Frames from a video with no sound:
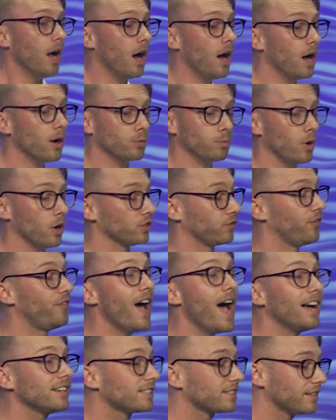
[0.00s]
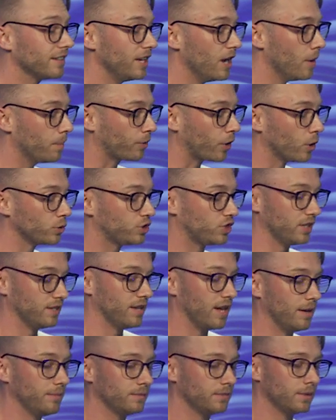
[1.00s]
uh, uh fastly approaching
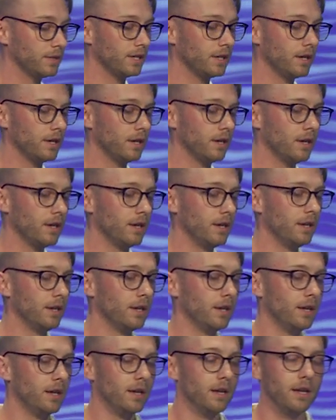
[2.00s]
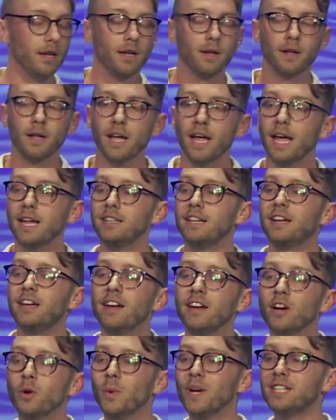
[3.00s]
them. And
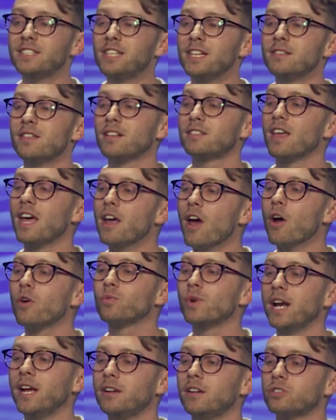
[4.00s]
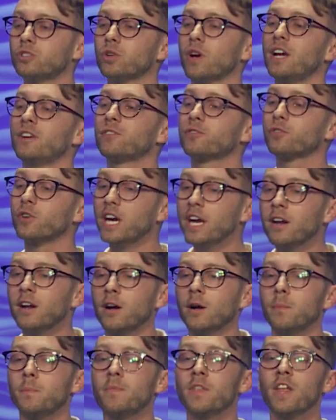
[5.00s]
here we see that they are ready to trade
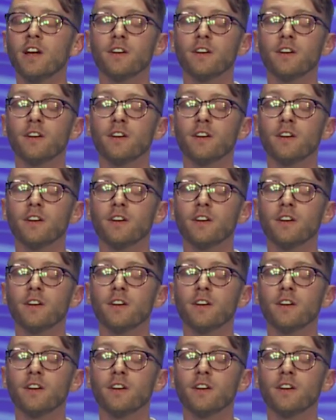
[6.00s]
freedom